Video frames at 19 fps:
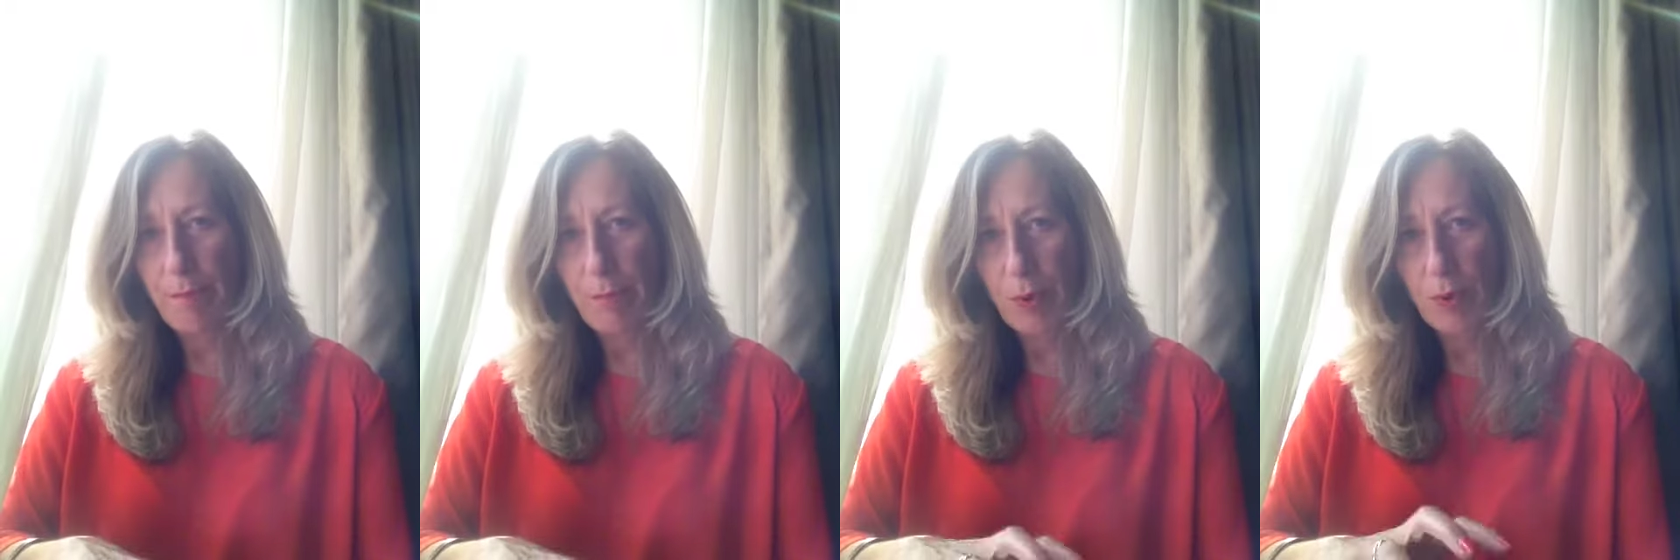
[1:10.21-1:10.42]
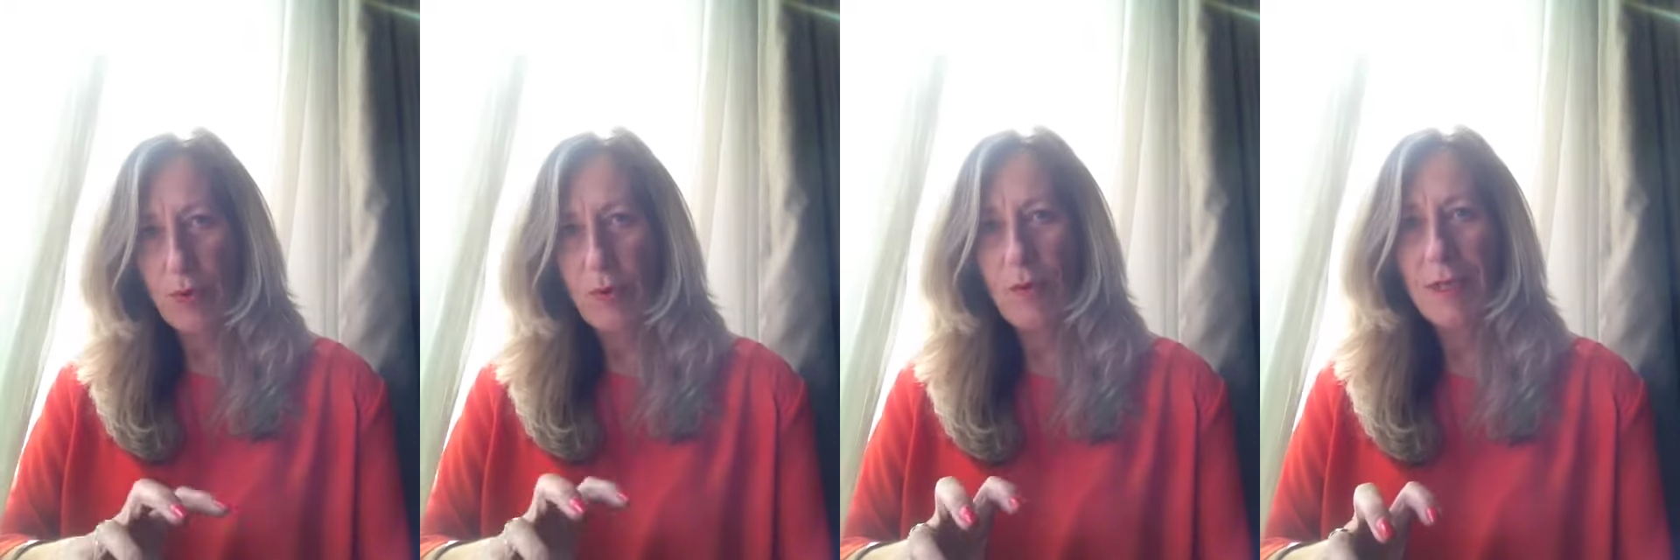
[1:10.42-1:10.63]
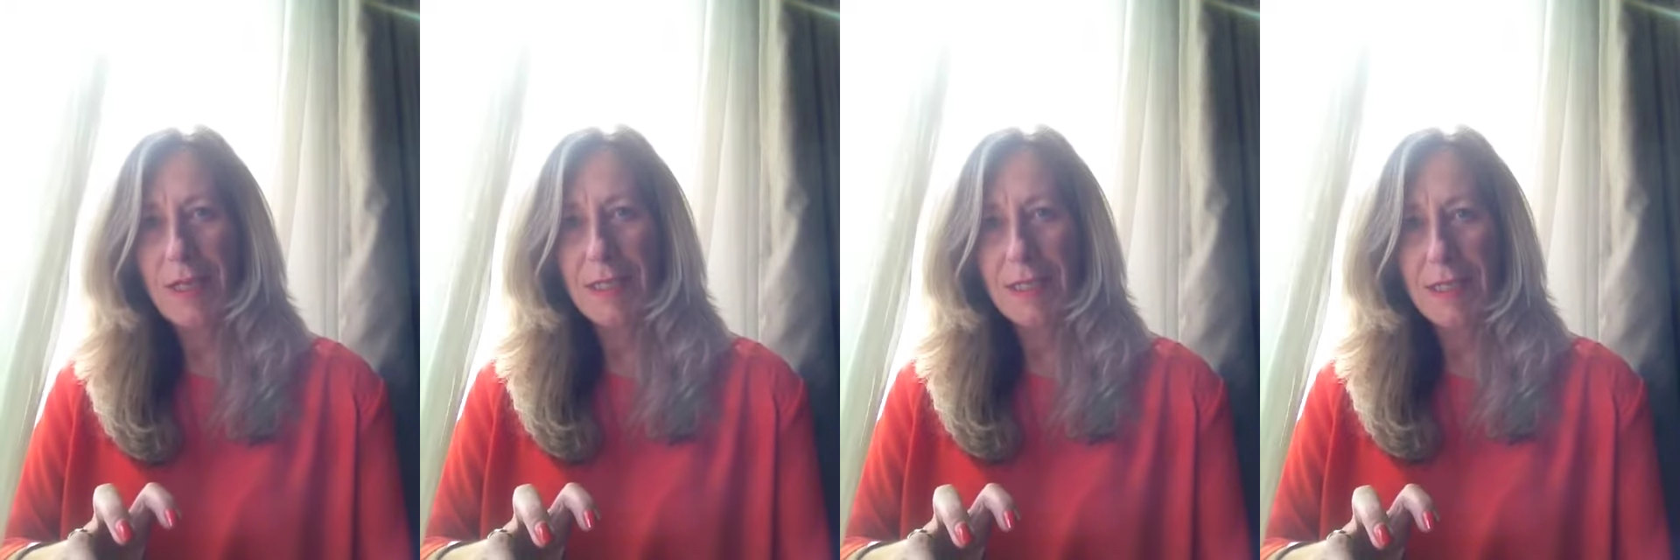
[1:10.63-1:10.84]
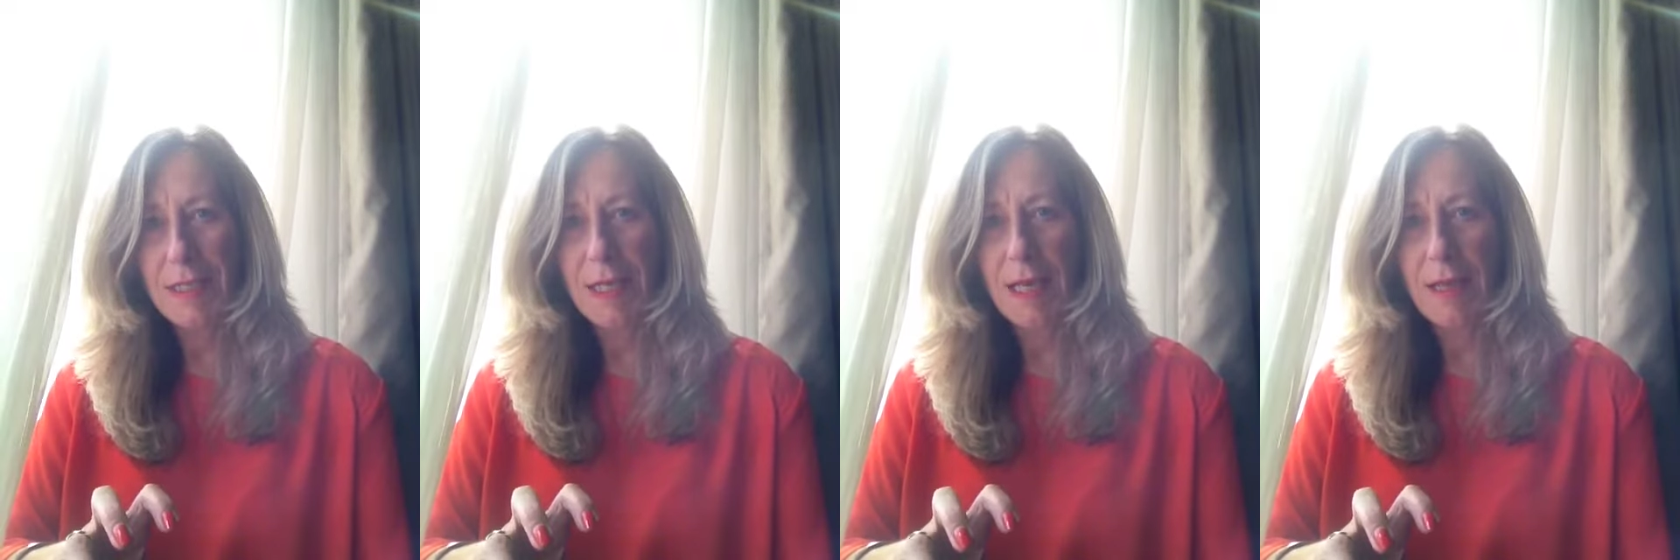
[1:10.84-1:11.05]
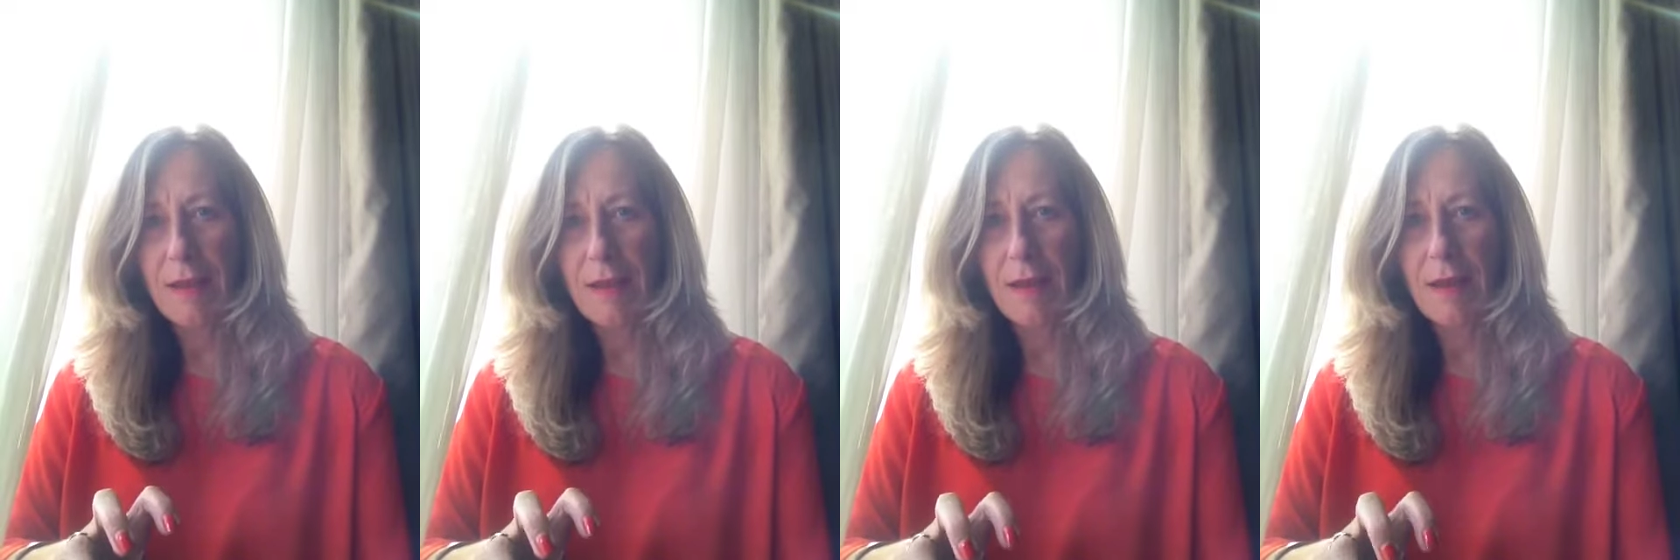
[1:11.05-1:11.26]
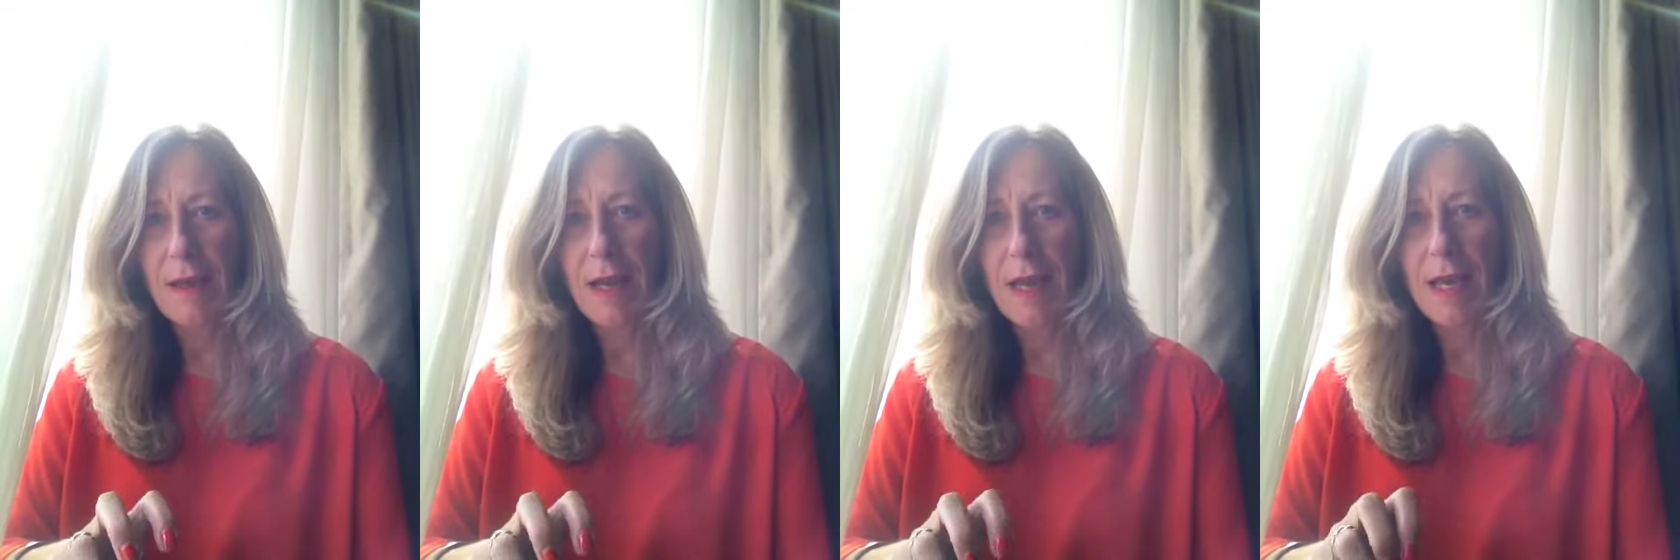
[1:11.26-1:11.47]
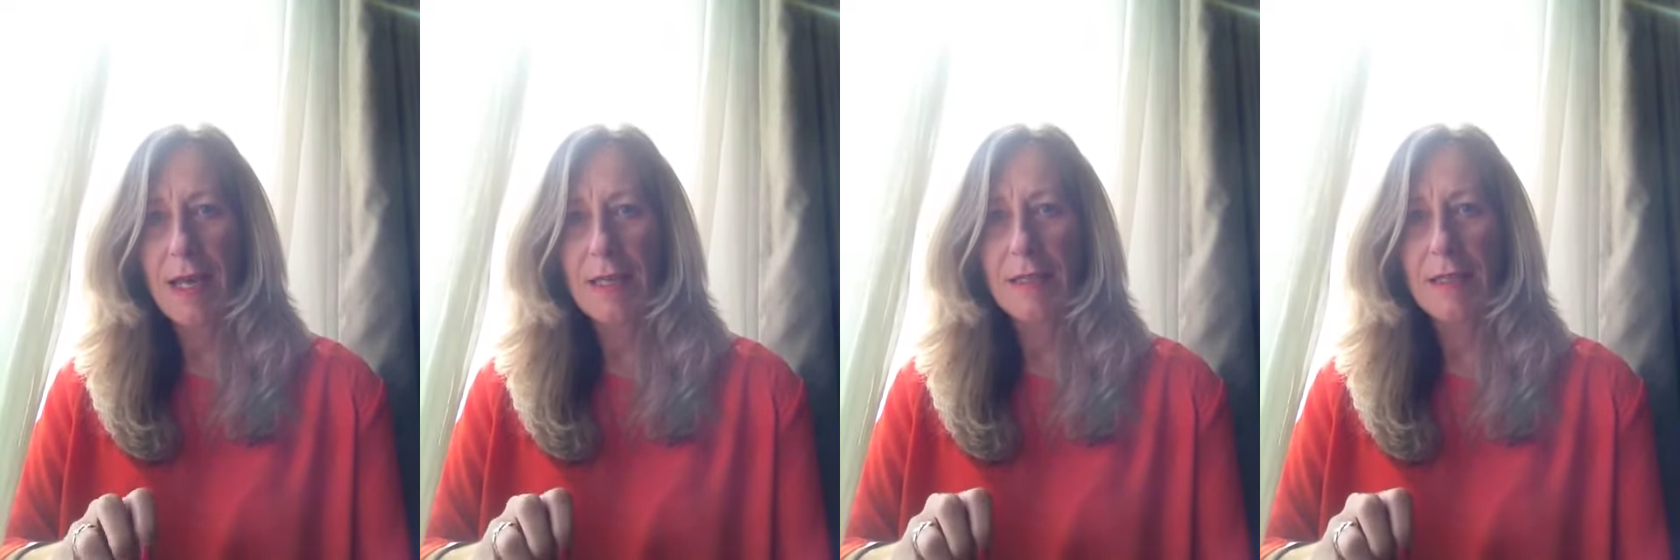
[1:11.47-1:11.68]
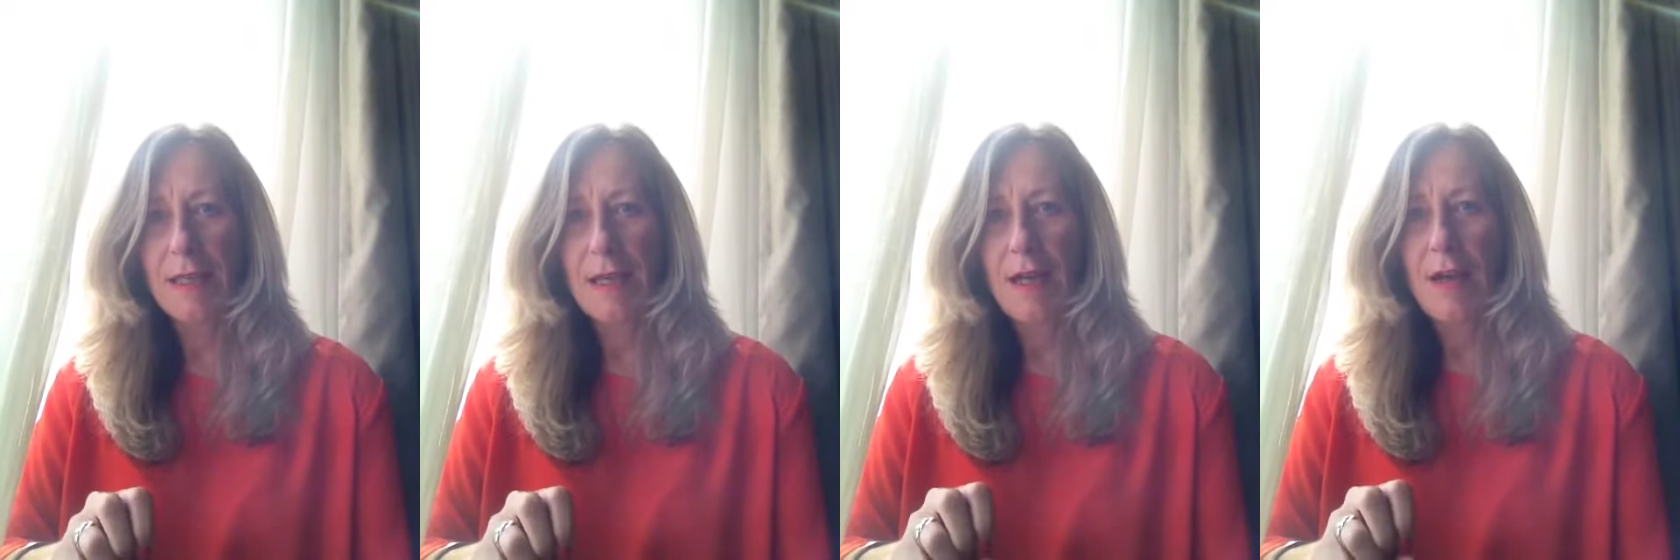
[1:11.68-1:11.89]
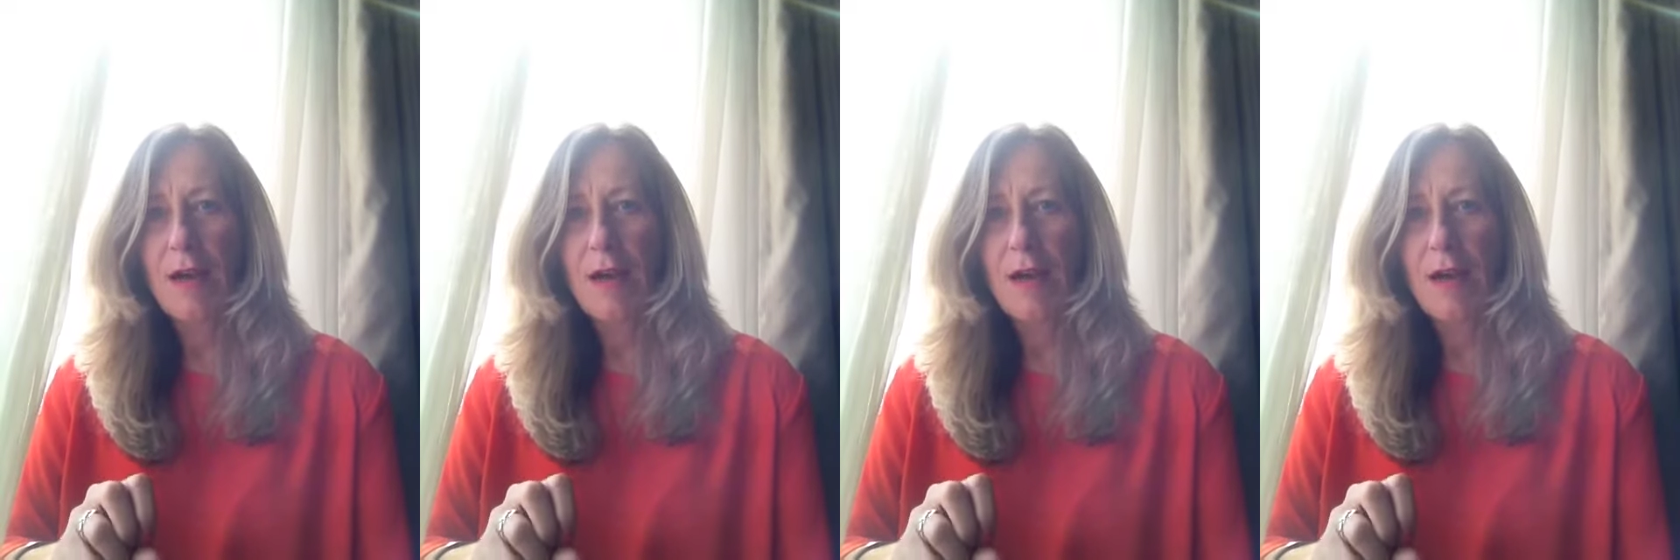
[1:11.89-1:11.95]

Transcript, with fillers: put all these together and